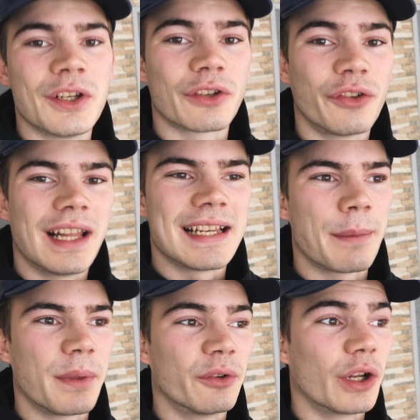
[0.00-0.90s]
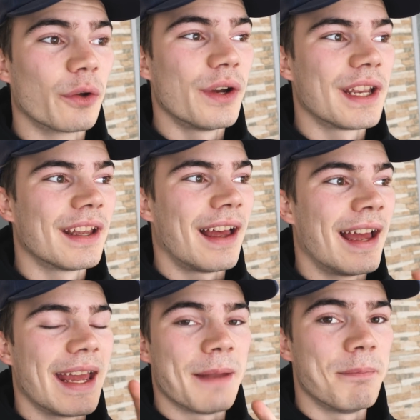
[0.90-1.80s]
Just realized something real quick.
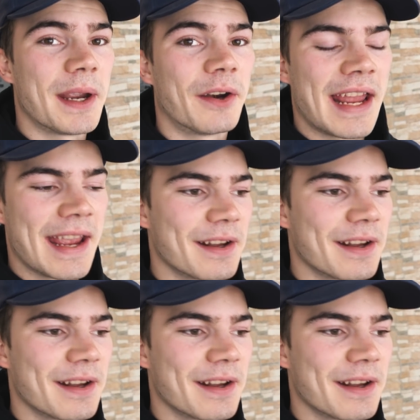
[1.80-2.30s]
I had bare